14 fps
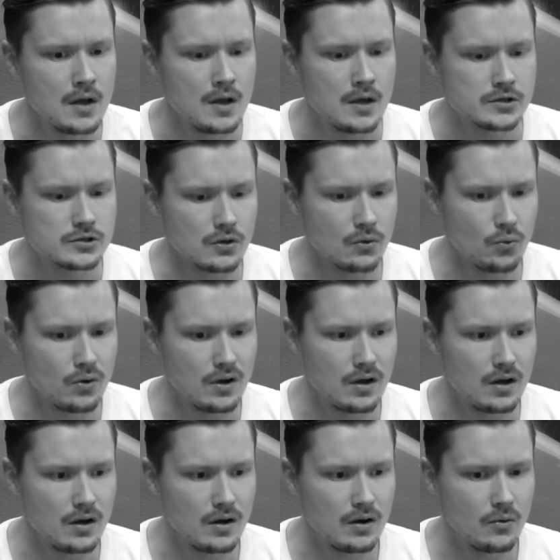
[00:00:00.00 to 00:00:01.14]
So
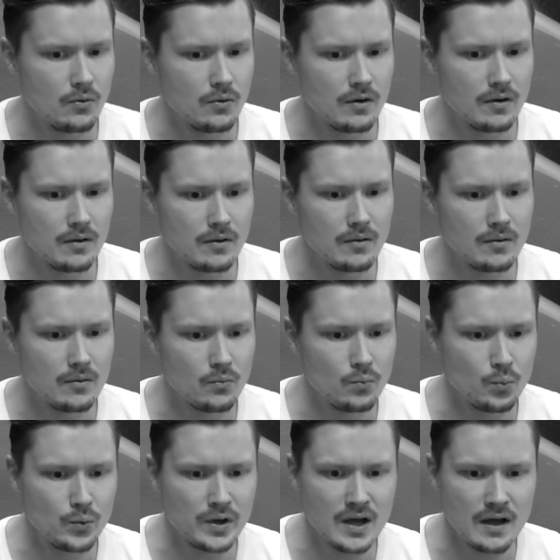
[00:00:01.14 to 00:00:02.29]

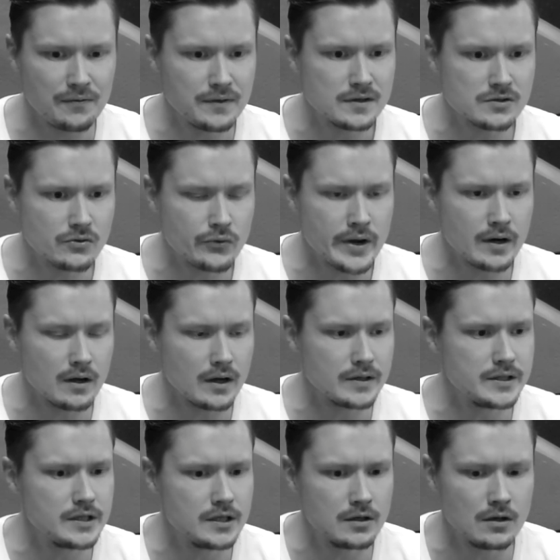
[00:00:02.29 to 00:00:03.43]
we had this grand
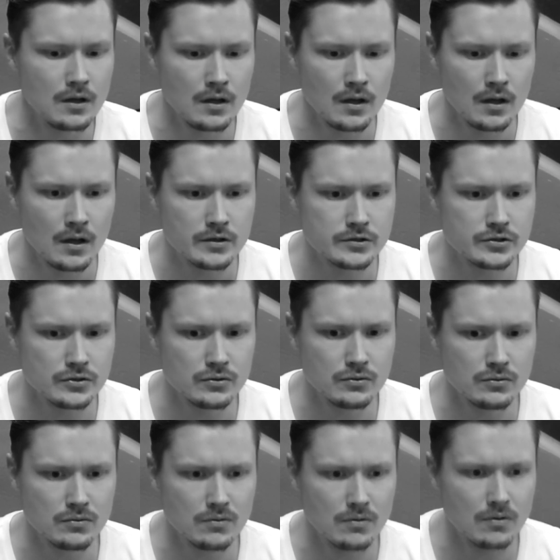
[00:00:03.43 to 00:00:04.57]
idea
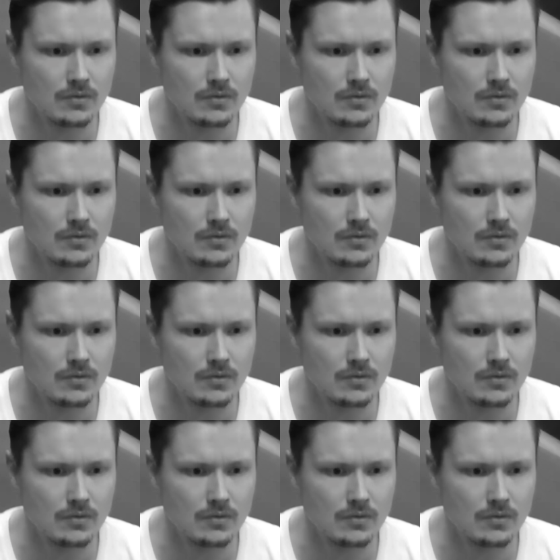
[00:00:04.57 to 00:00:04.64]
to